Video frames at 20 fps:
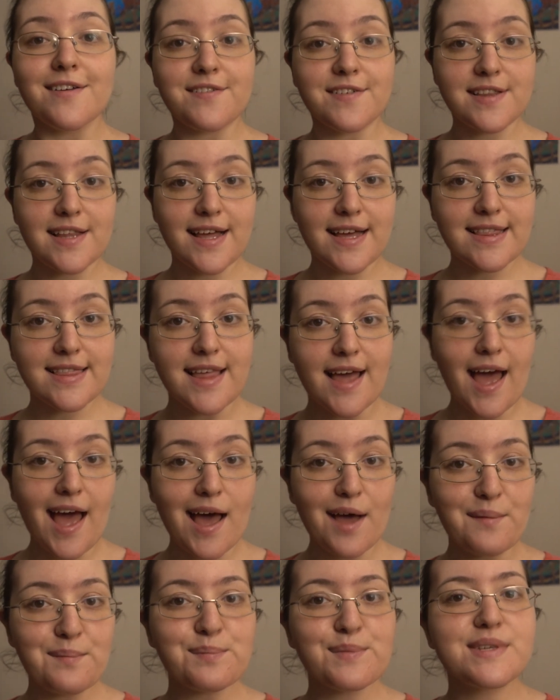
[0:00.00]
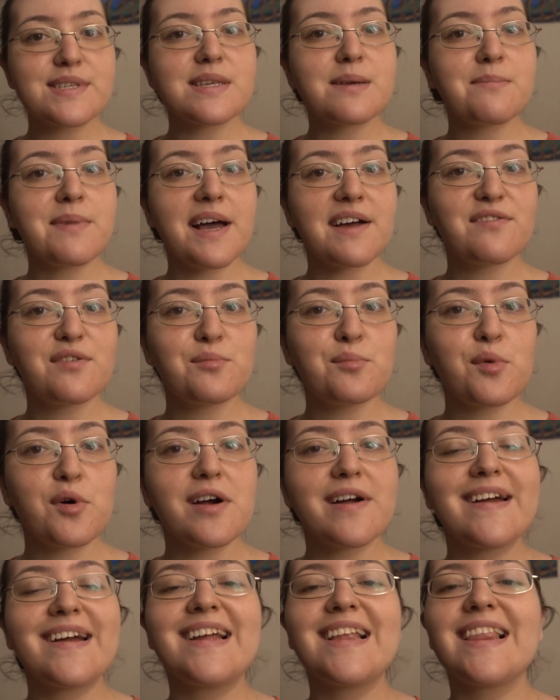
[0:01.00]
if you like that, please come back for
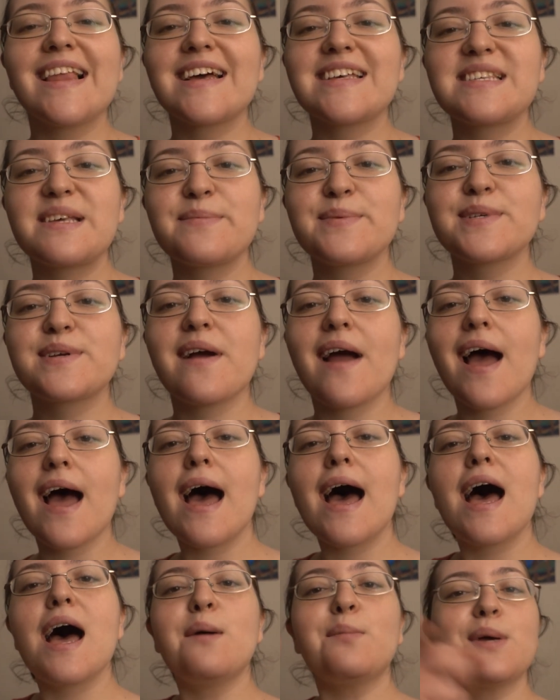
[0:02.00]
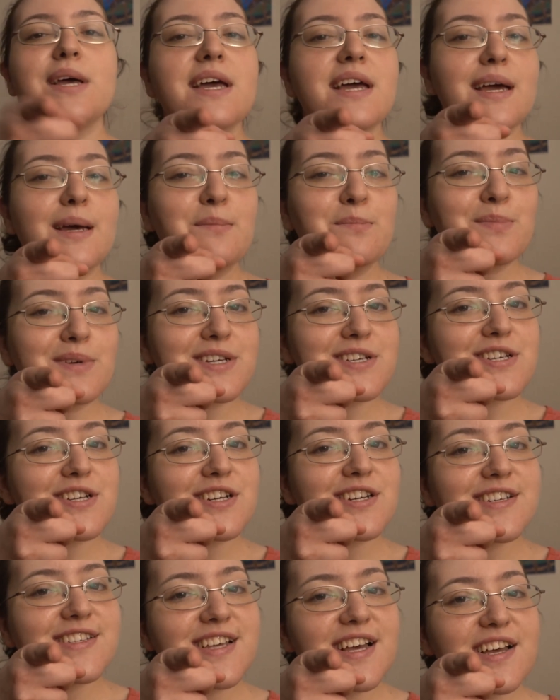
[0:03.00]
more. Like, subscribe, and be
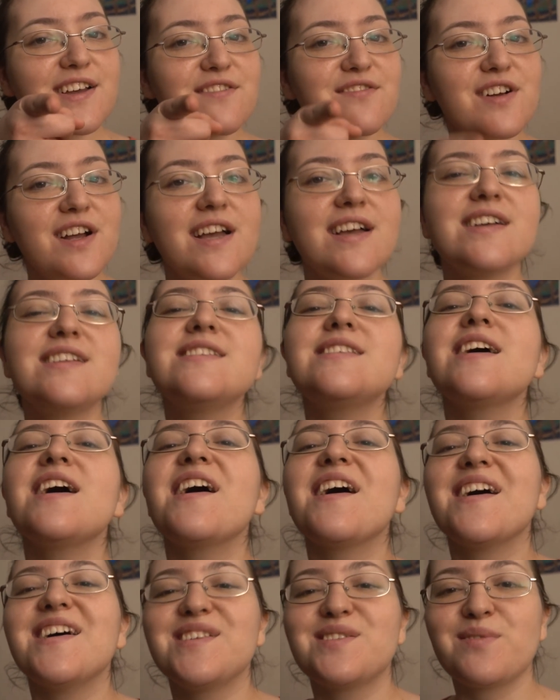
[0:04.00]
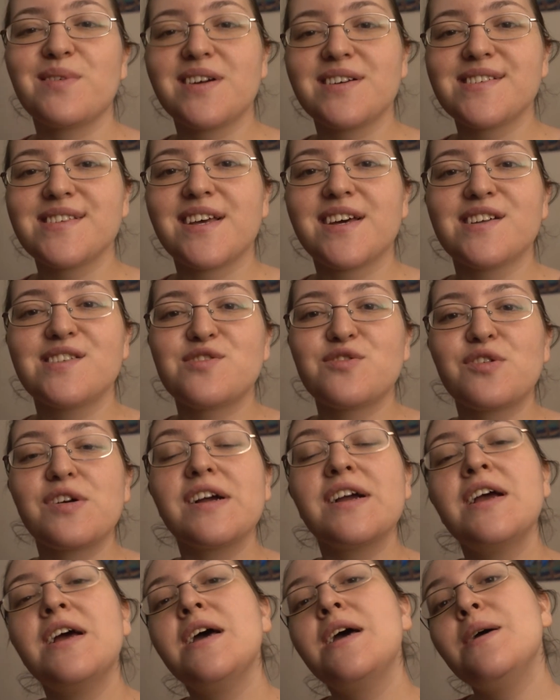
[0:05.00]
sure to tell your friends. I swear it's not a
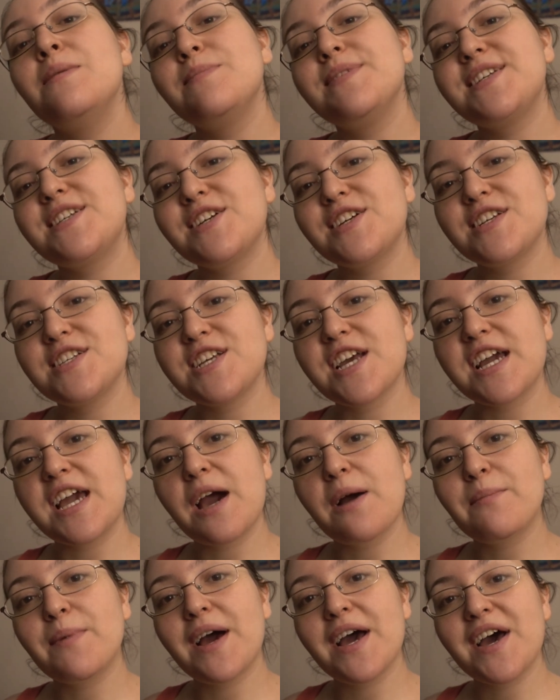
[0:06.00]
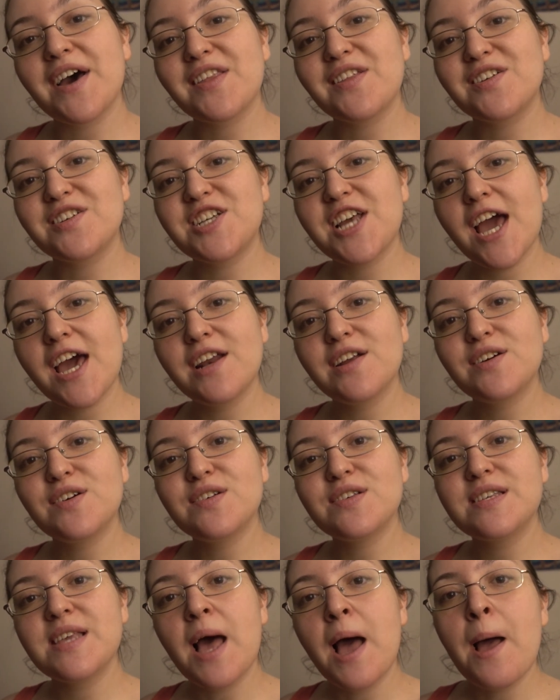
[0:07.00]
chore. Be sure to check out my other
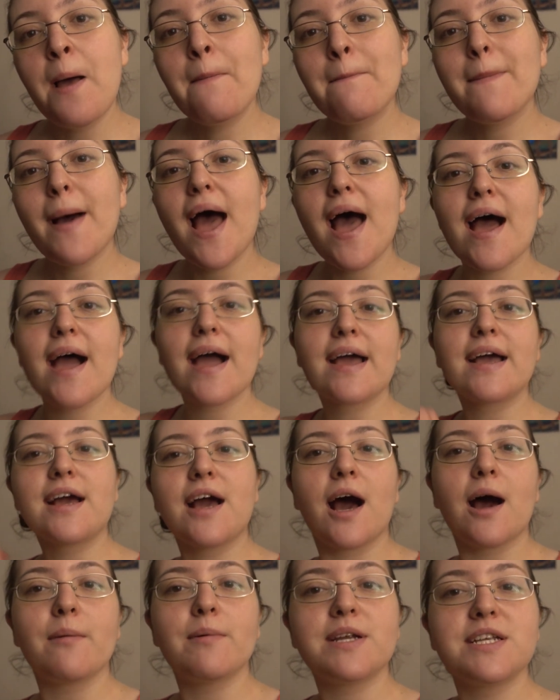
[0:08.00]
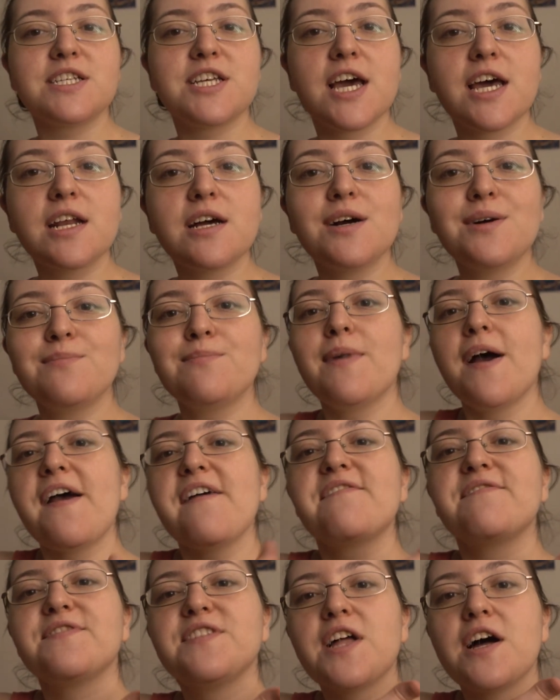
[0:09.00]
channels. My comedy channel,
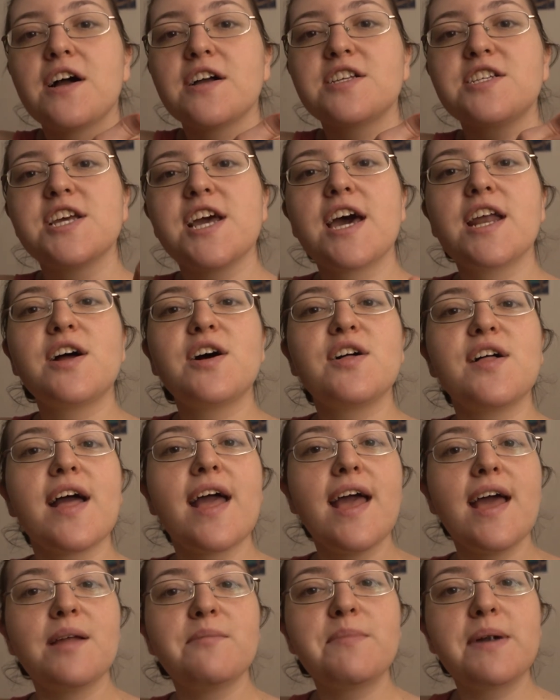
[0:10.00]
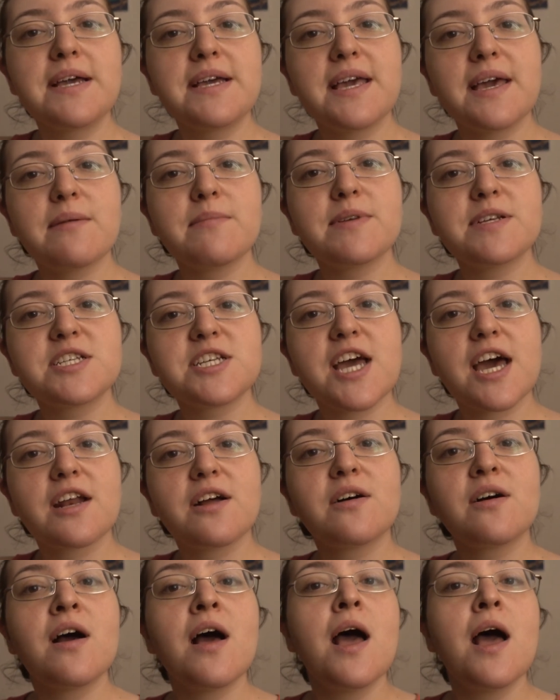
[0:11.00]
my vlog channel, and my gaming
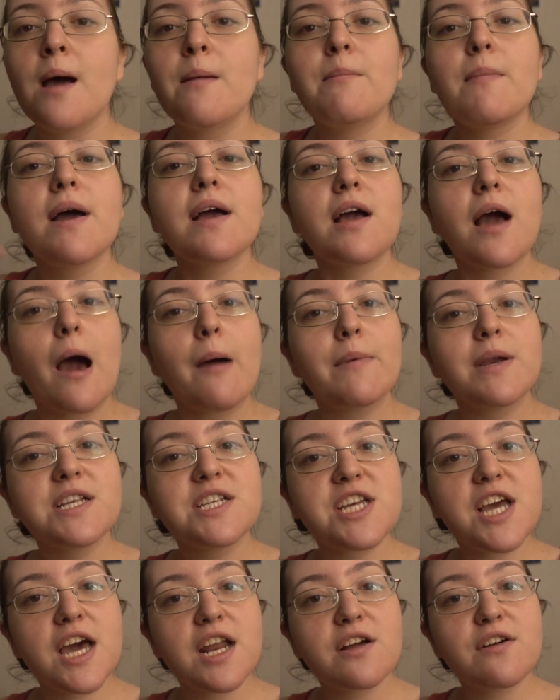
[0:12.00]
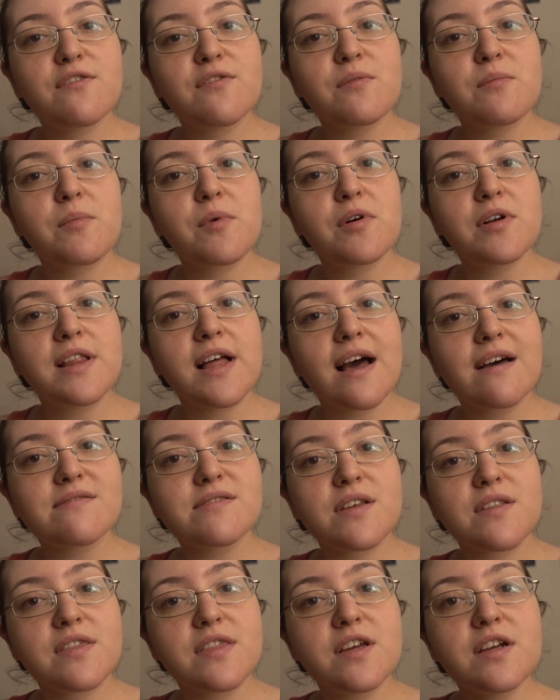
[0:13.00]
channel. My comedy channel for more
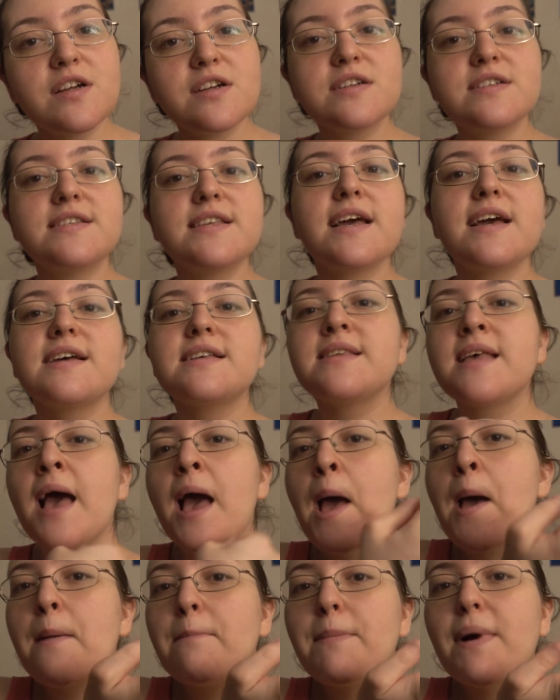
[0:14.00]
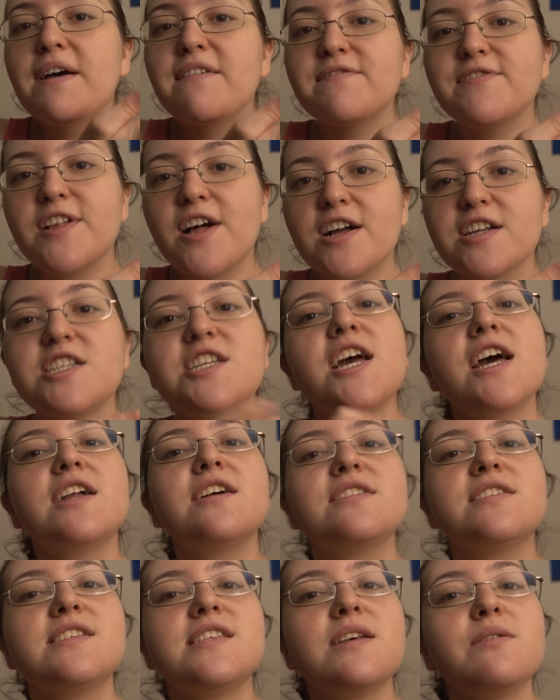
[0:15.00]
laughs on Thursdays. My vlog
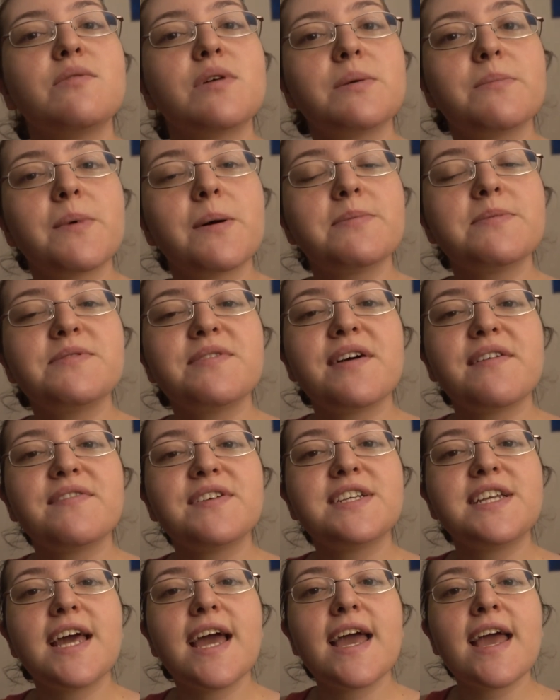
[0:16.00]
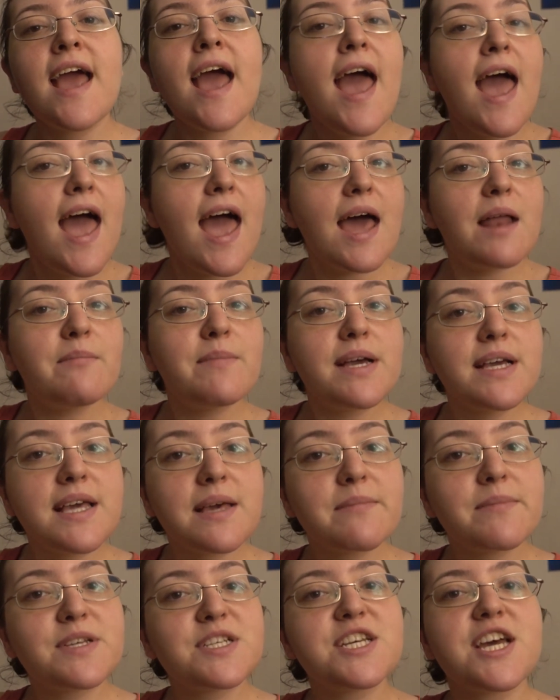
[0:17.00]
channel to see what I'm up to every day. And my
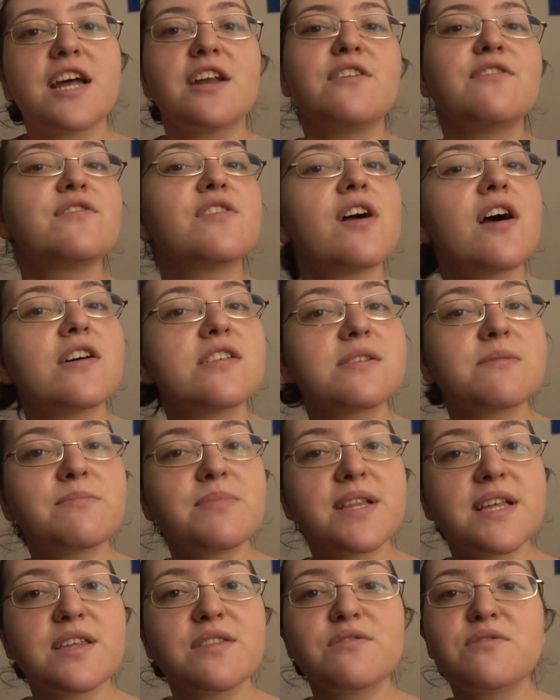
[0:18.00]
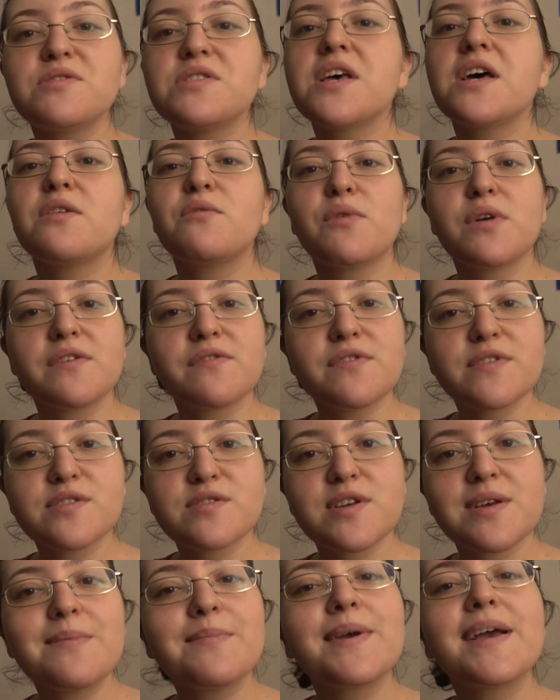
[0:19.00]
gaming channel for awesome playthroughs and wonderful
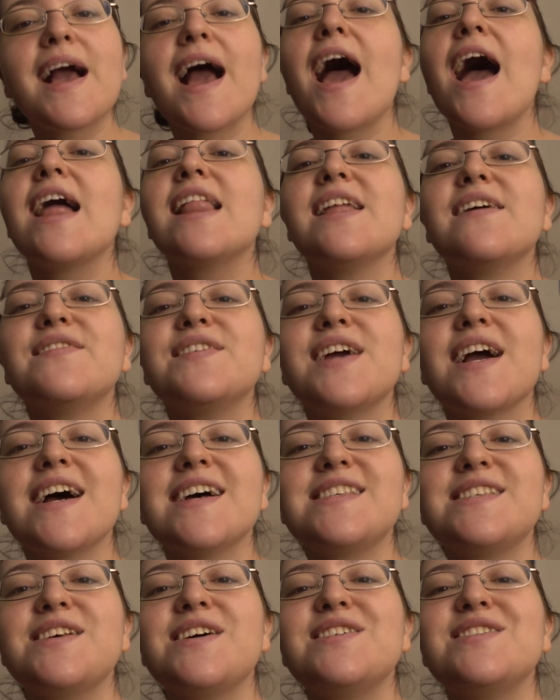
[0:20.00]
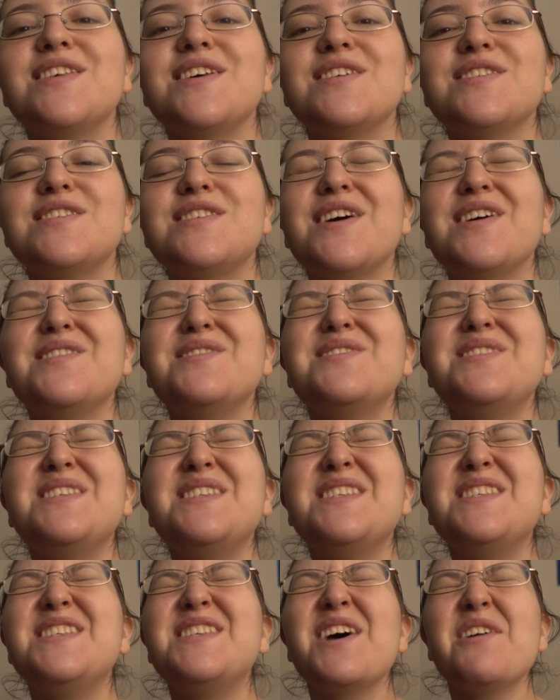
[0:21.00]
streaming. I love you guys so, so, so,
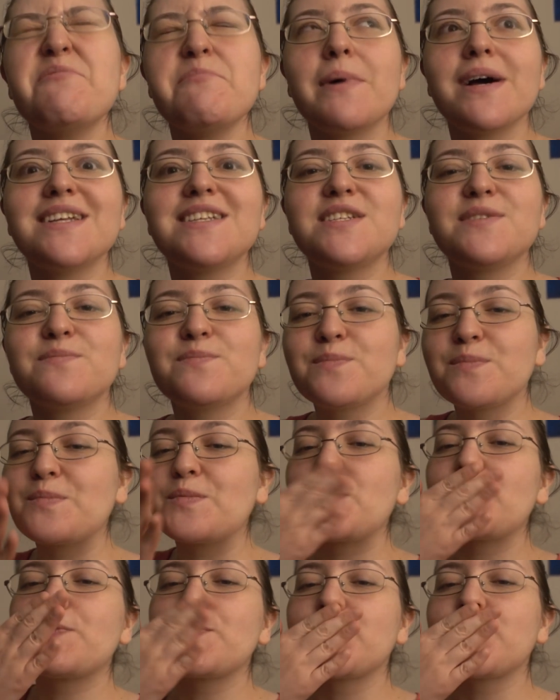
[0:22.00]
so much. Mwah!